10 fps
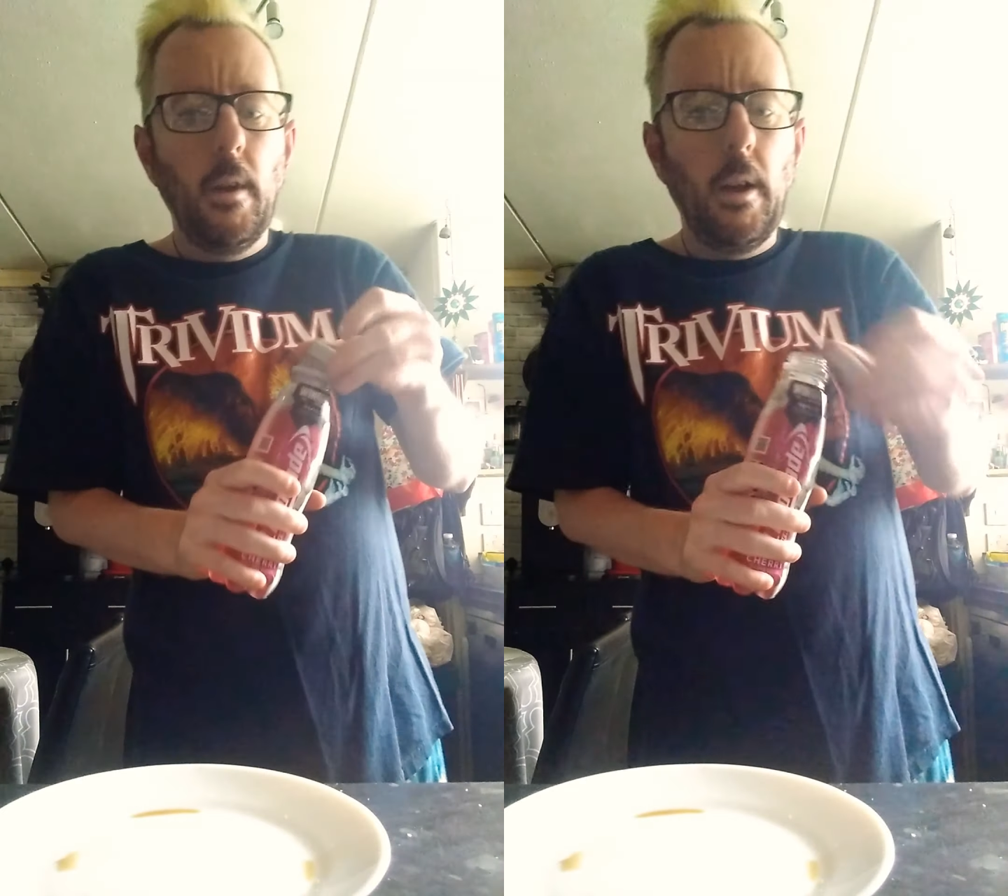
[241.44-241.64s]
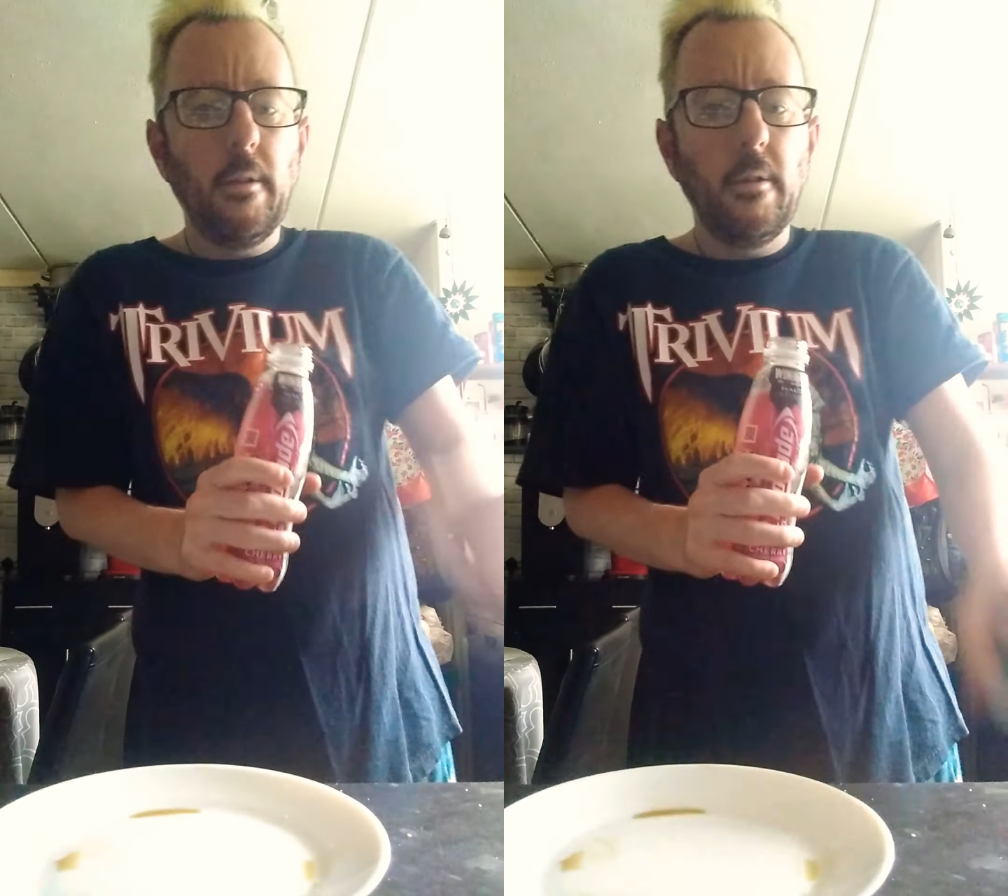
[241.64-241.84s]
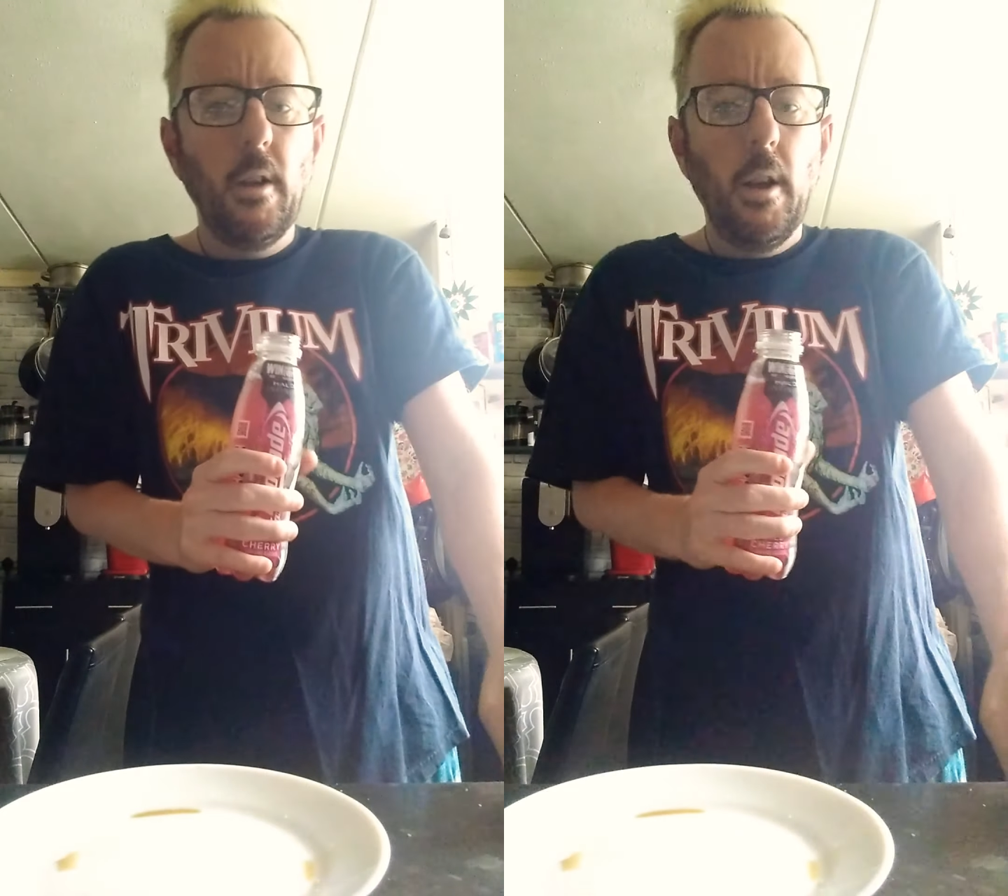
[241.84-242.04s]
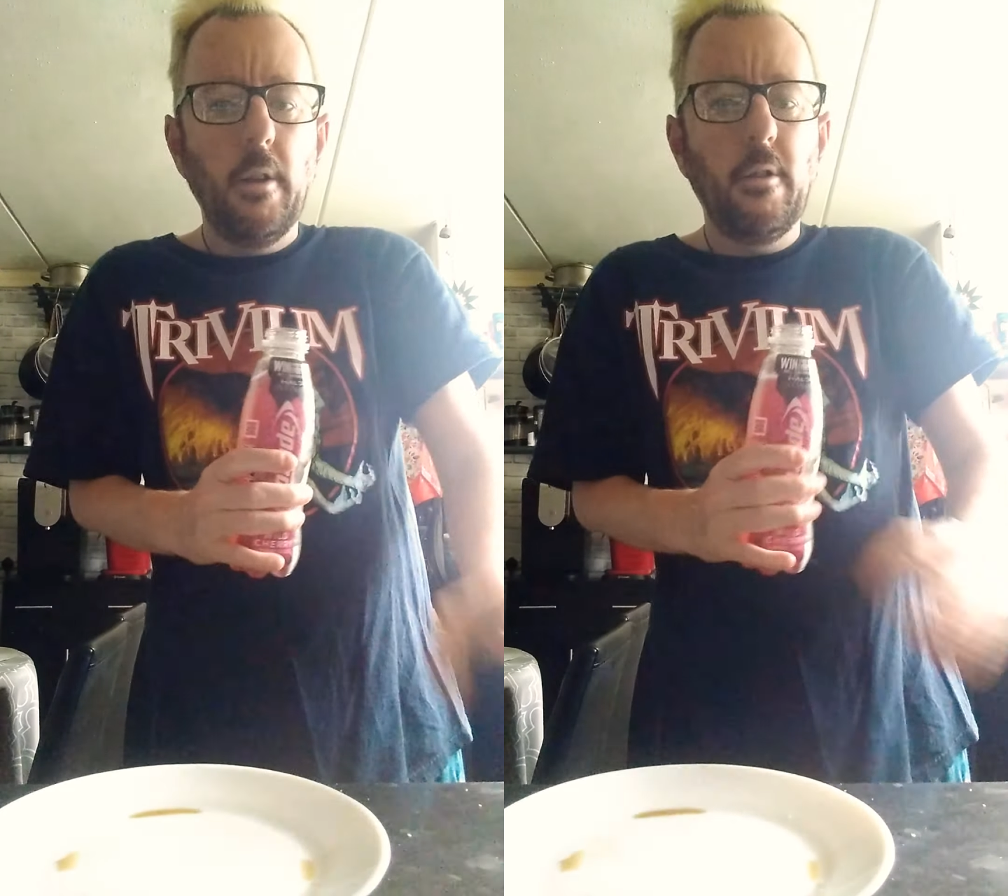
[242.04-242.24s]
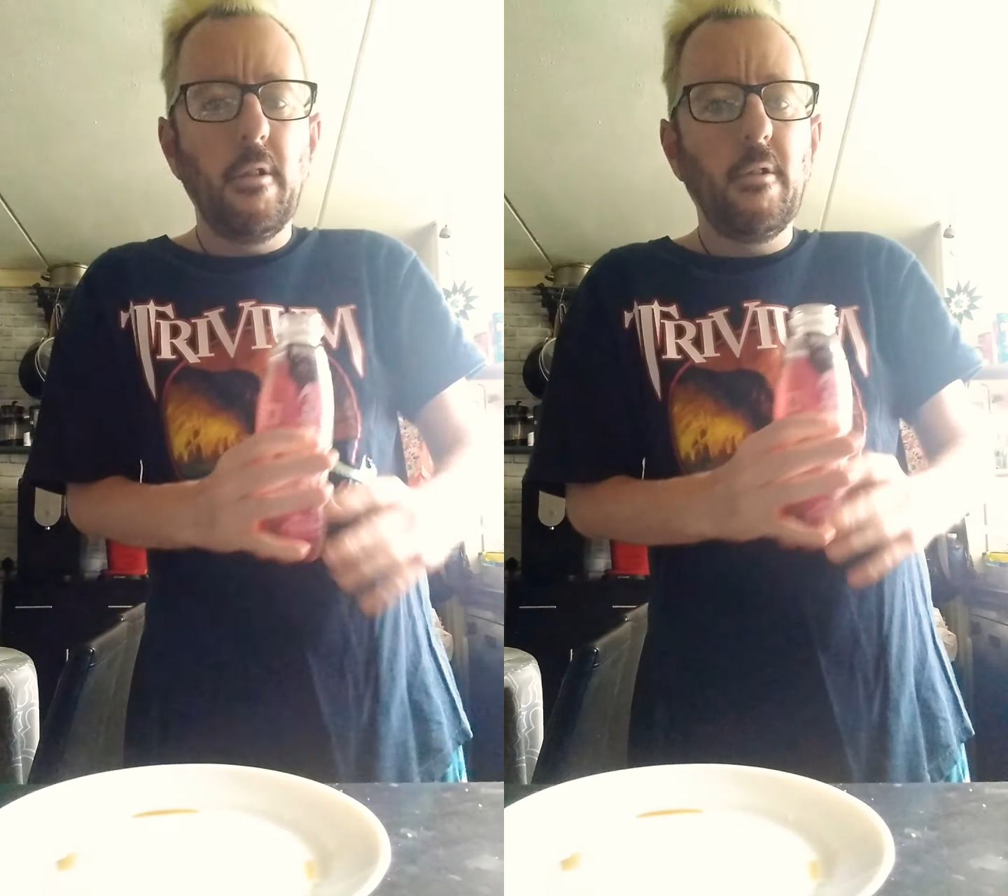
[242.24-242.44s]
Like,
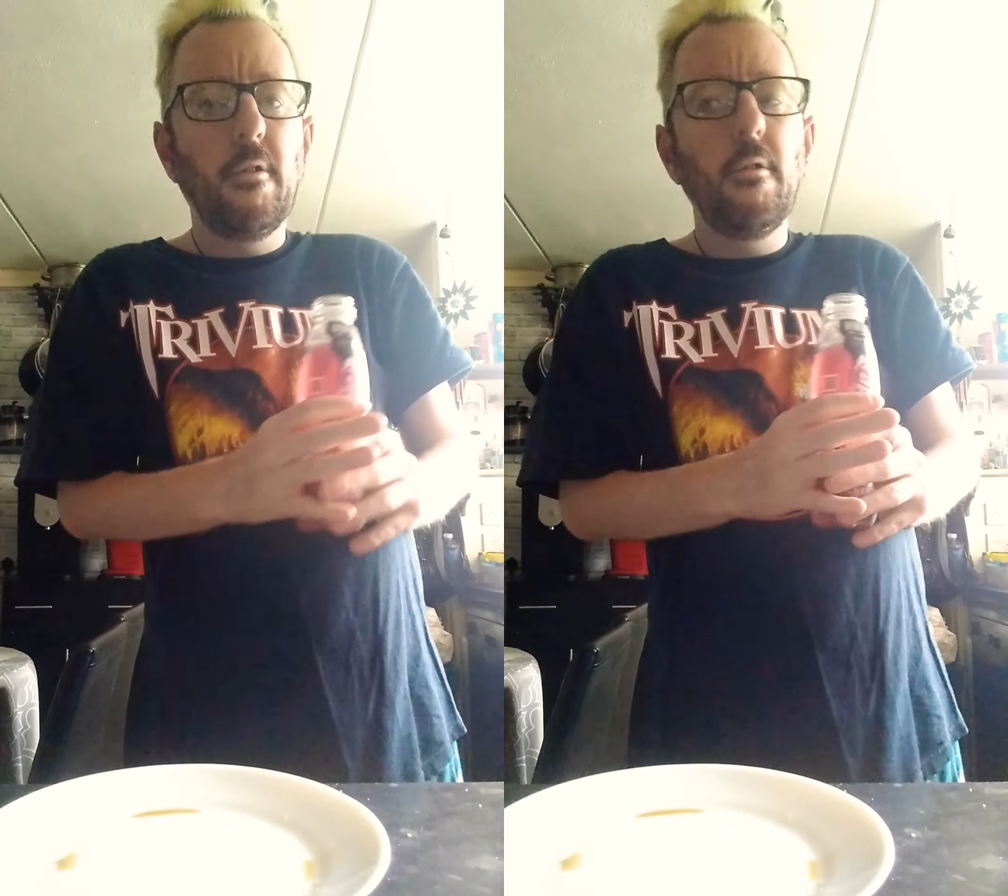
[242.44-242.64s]
it's just